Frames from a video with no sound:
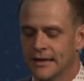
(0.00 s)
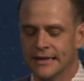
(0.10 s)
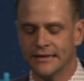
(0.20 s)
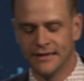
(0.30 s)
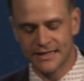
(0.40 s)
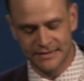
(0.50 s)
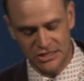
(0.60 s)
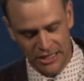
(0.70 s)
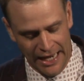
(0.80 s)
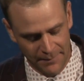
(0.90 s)
It does the
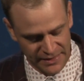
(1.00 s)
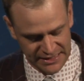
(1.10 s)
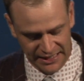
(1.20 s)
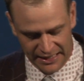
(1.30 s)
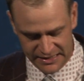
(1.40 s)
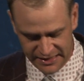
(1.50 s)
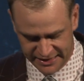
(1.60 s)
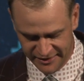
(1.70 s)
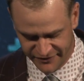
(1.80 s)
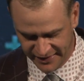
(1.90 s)
job, it cuts, it
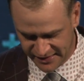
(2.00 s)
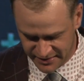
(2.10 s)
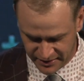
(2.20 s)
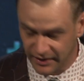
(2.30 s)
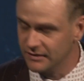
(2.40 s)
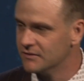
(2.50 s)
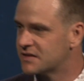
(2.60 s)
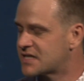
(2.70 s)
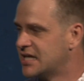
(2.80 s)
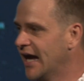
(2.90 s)
convicts, it heals, it
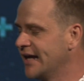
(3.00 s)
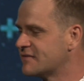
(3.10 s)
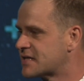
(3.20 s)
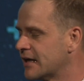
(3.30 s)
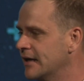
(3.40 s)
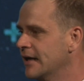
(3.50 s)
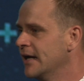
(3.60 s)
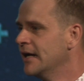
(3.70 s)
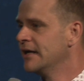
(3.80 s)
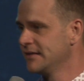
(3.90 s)
saves.
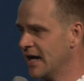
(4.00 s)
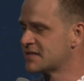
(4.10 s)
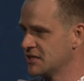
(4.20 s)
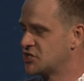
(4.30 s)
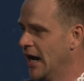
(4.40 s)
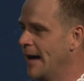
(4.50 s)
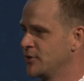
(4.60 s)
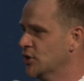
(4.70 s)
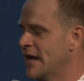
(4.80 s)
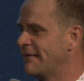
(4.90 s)
It does the job. You
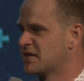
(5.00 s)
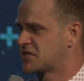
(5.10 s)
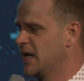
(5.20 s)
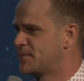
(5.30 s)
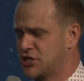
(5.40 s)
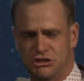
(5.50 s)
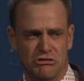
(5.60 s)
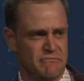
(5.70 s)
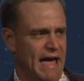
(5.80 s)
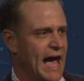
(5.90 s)
don't have to
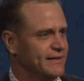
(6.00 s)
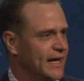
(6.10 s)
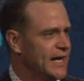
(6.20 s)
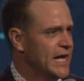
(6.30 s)
substitute that.